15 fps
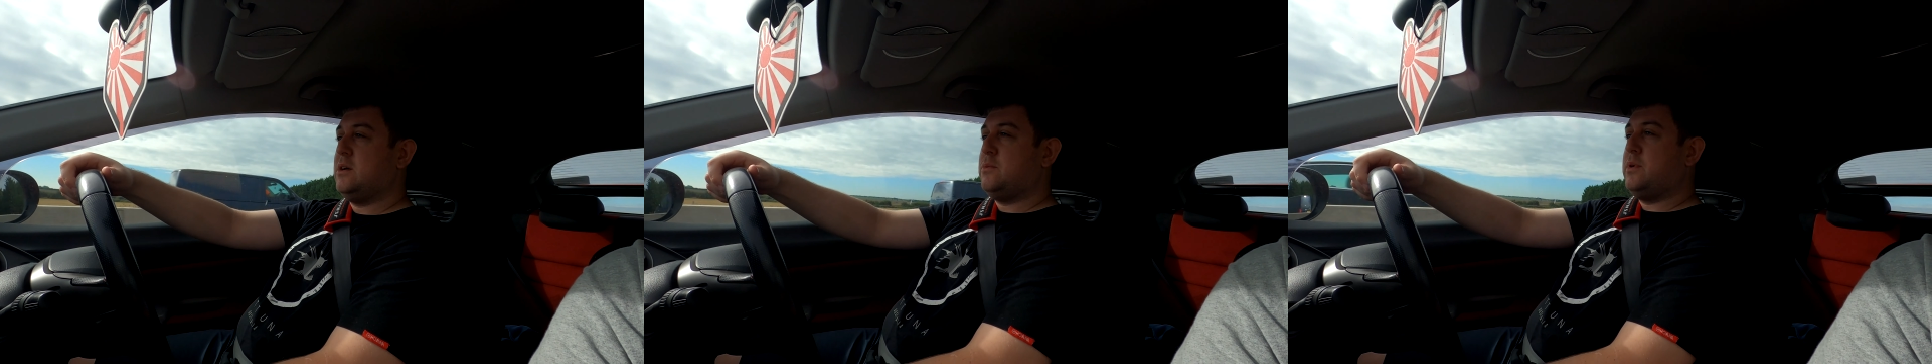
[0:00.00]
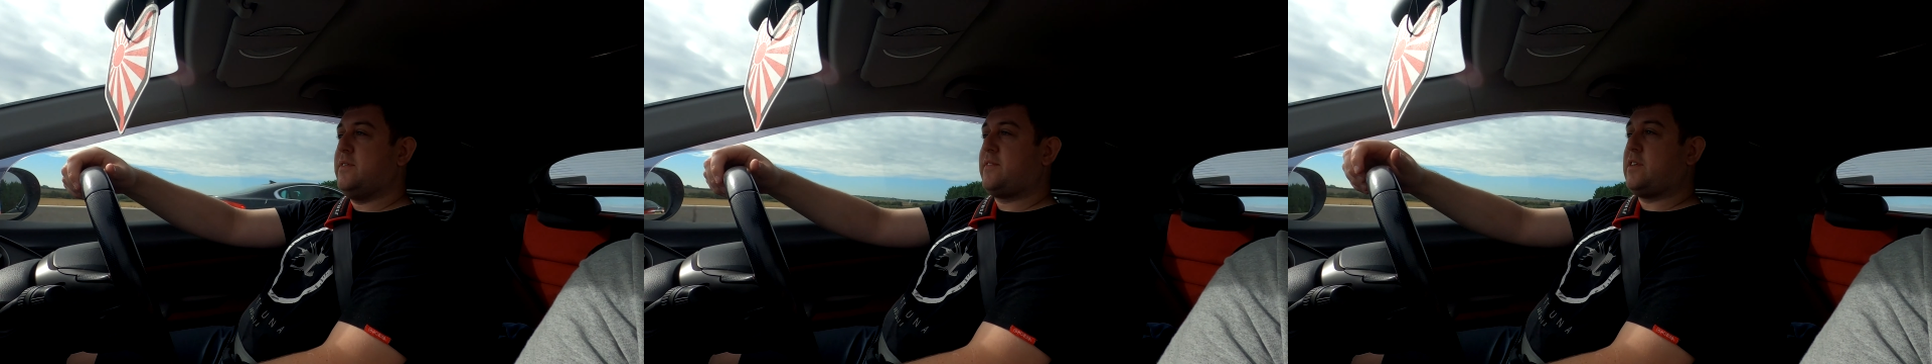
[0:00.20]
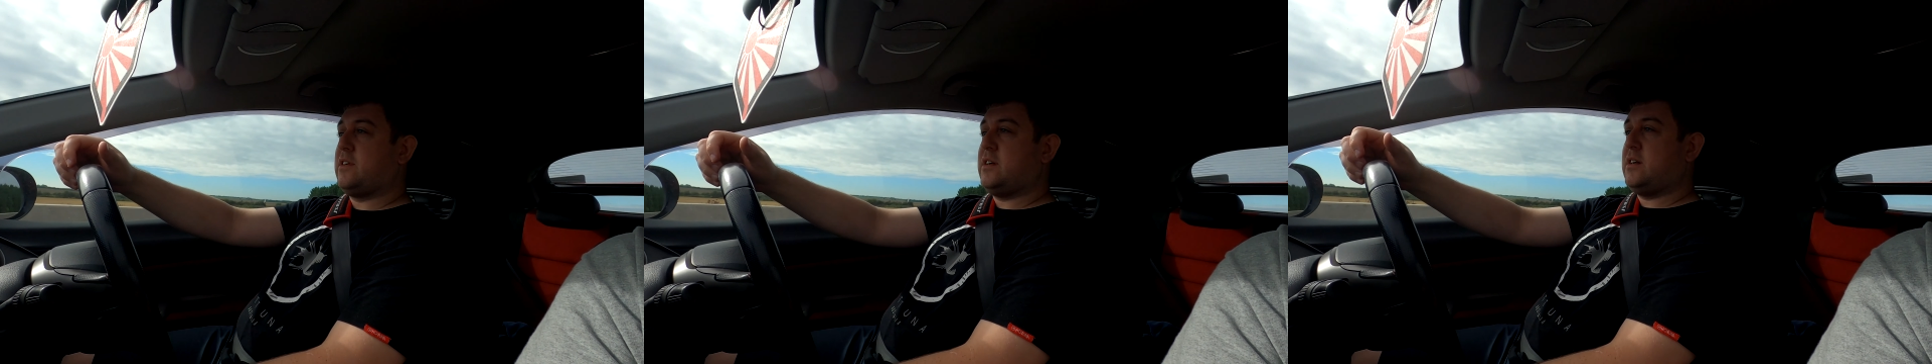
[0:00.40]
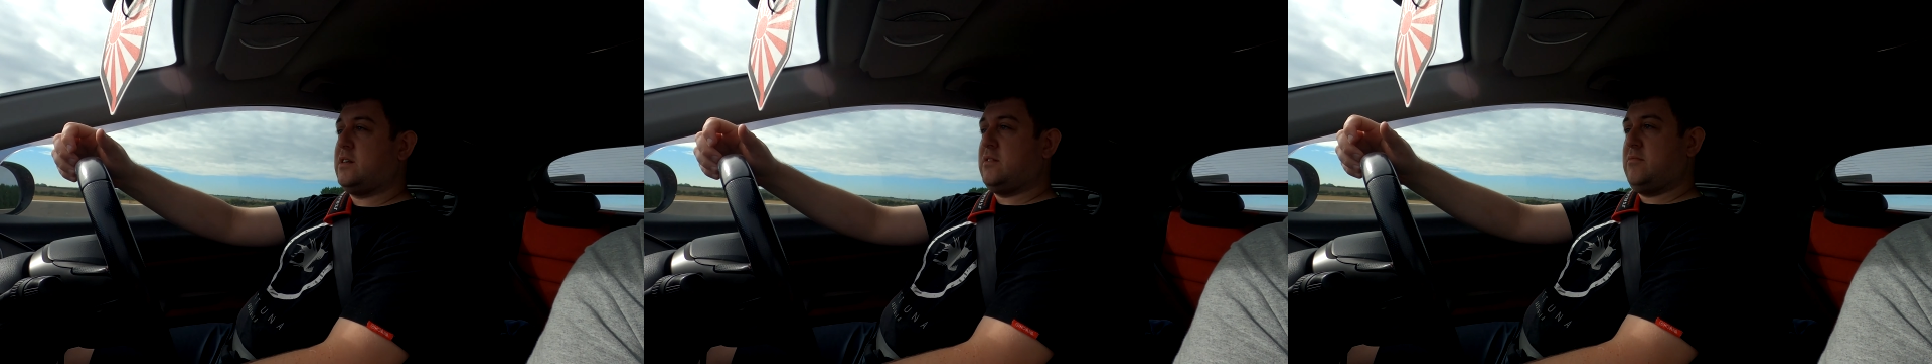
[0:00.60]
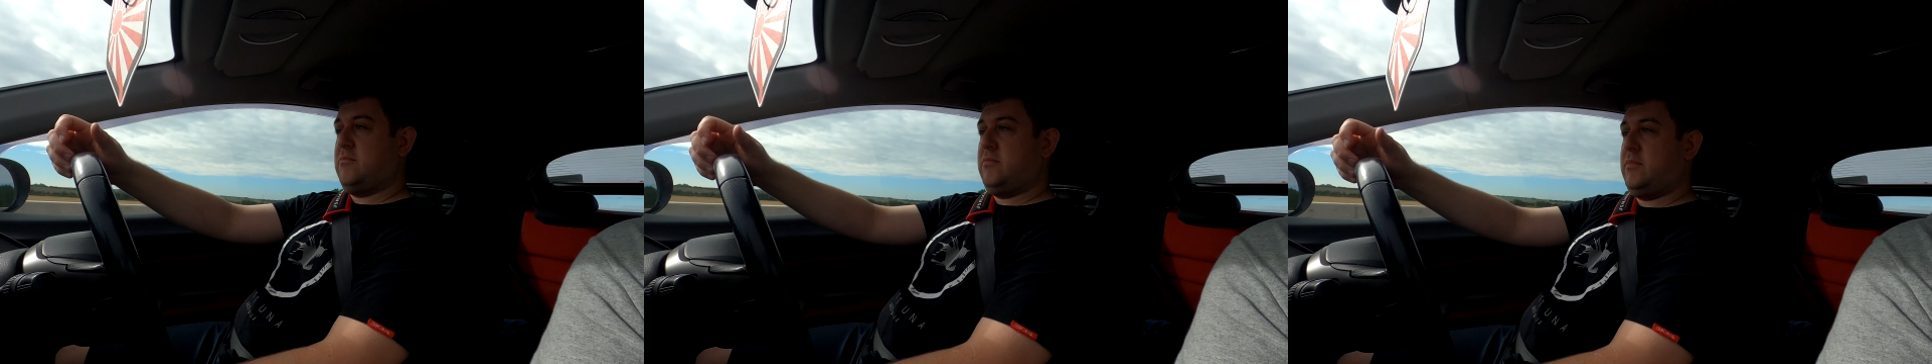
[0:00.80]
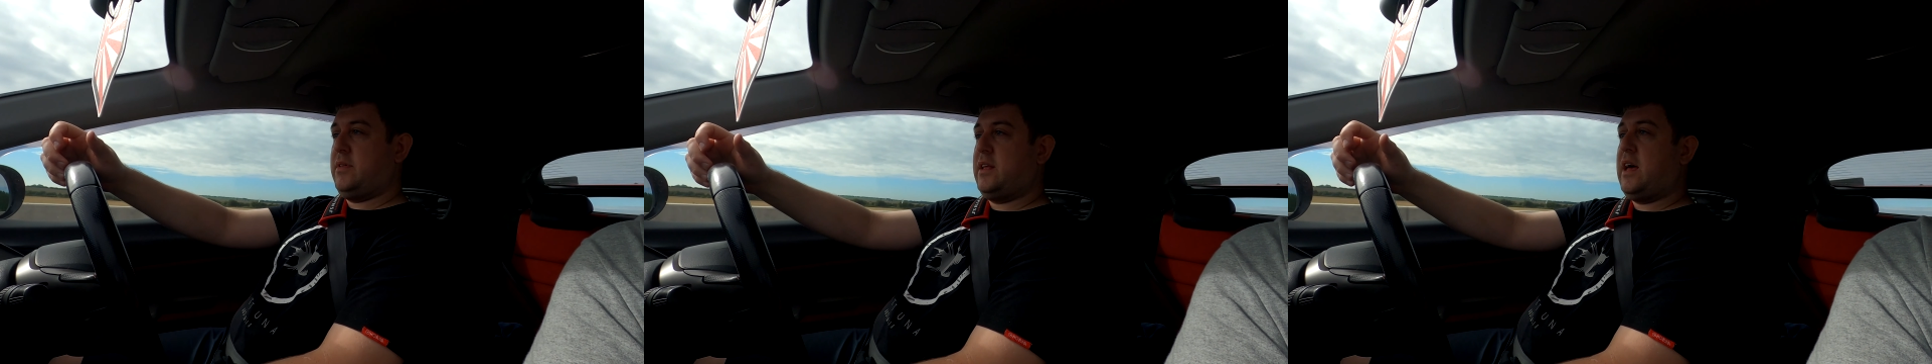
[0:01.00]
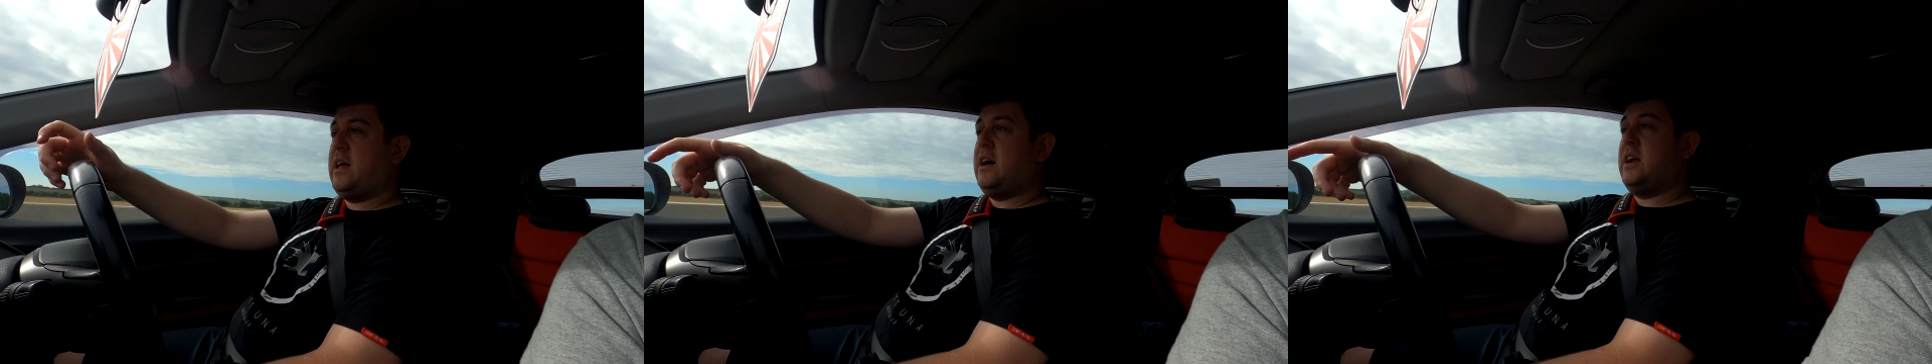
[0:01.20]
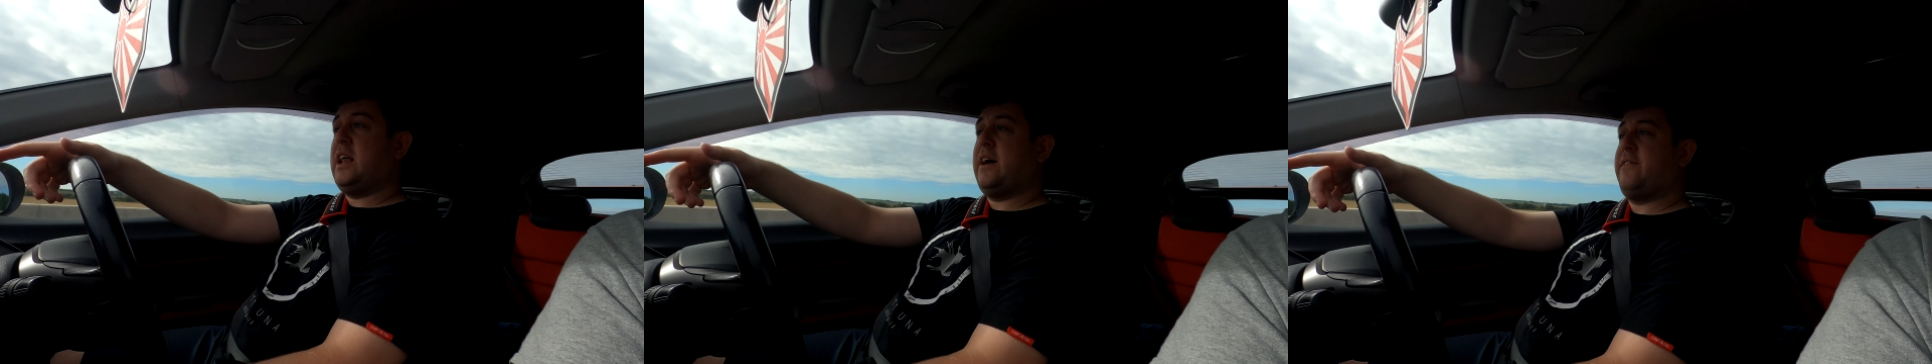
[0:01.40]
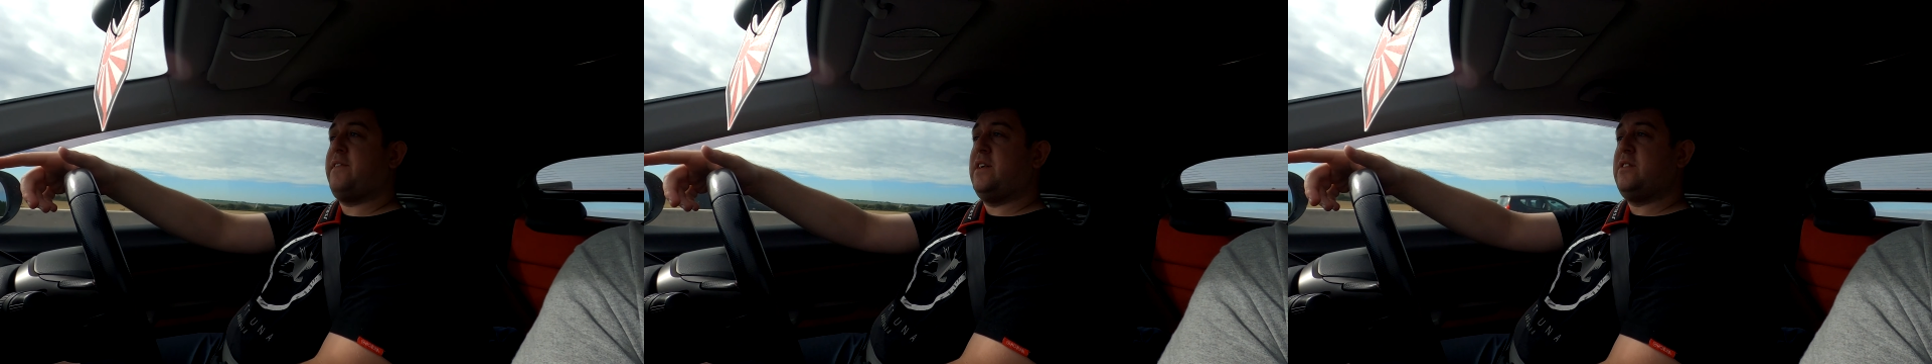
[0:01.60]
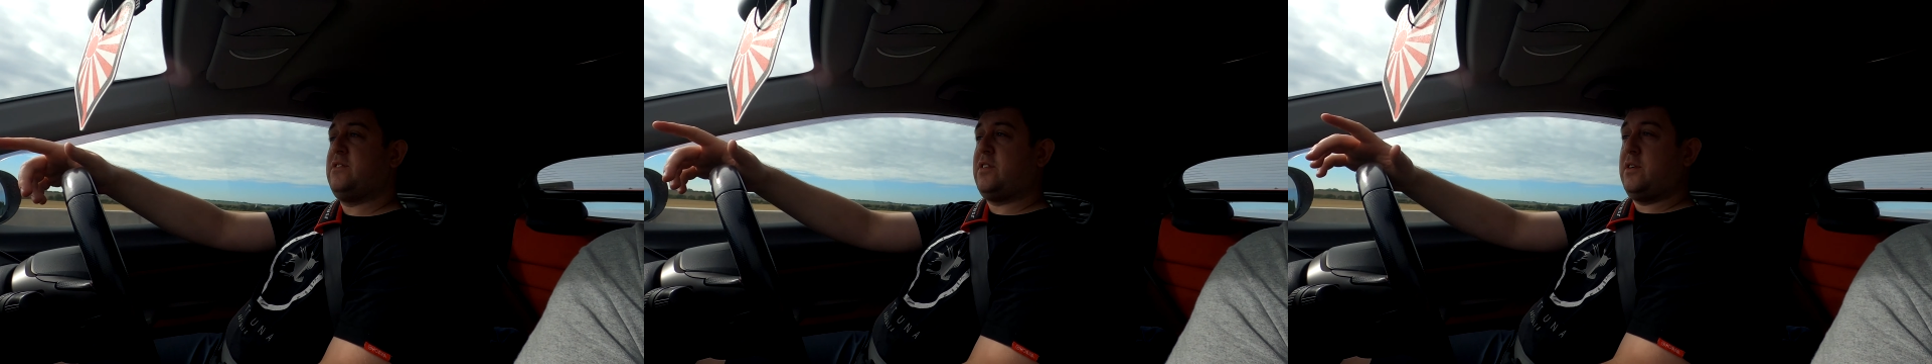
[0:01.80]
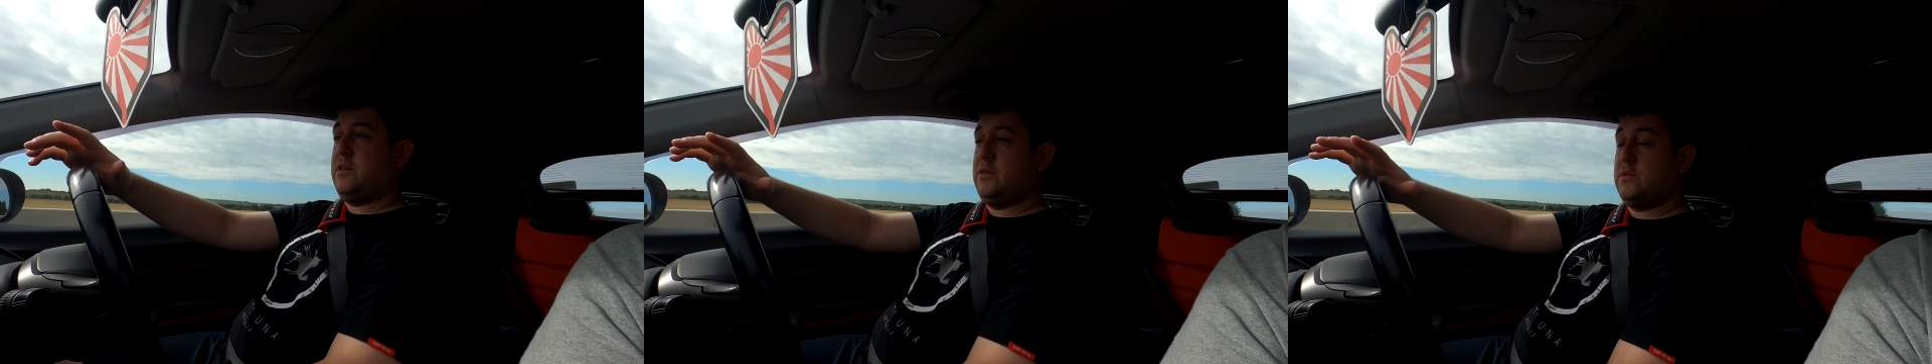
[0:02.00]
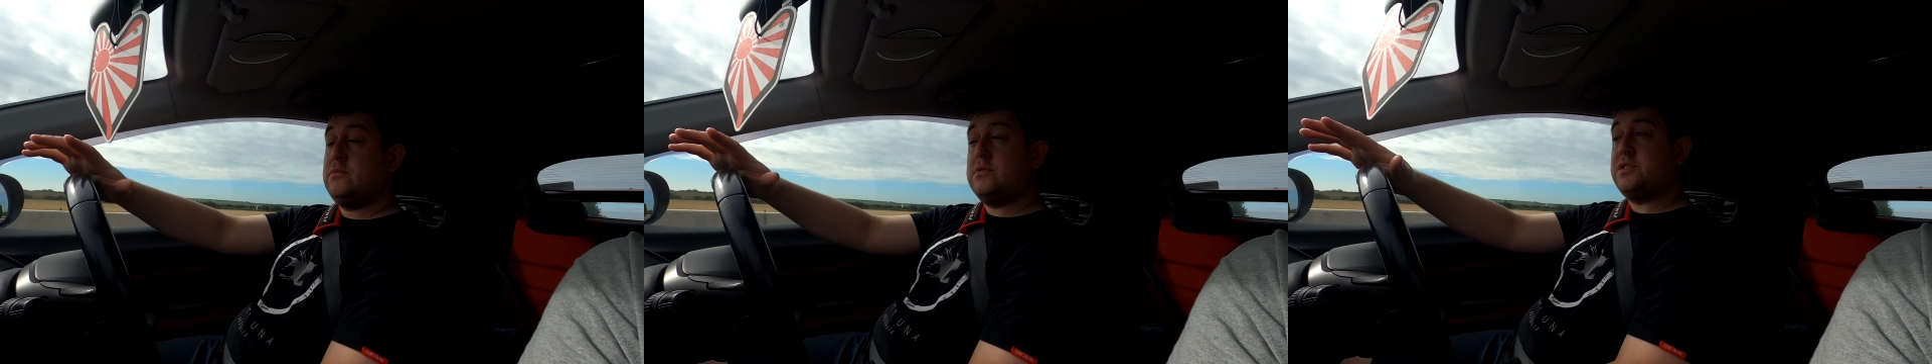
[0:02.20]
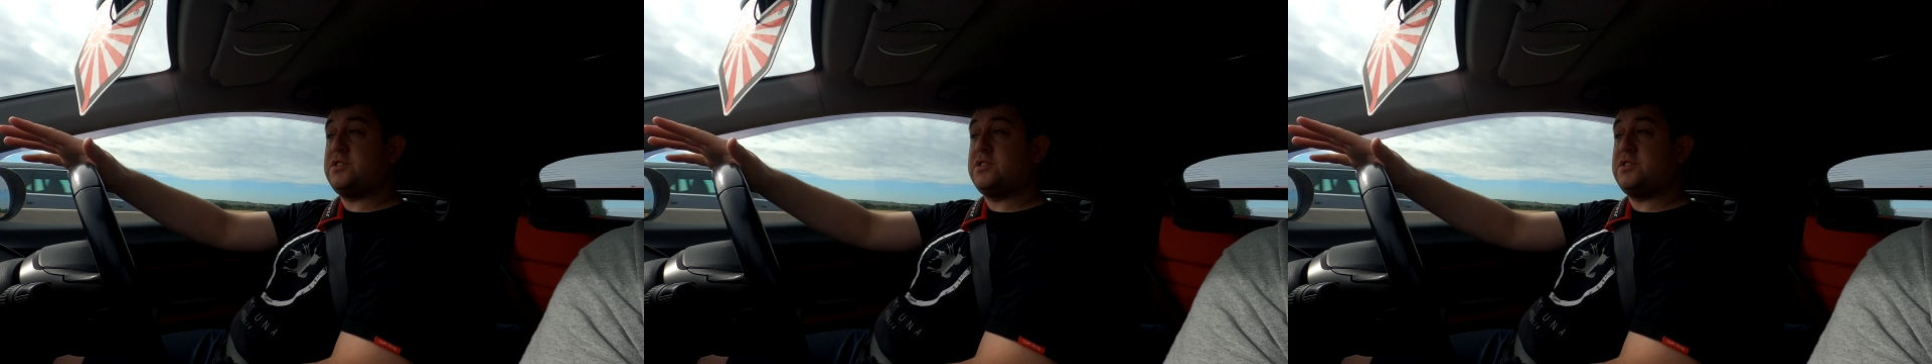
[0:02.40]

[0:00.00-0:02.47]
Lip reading: We've got an FN2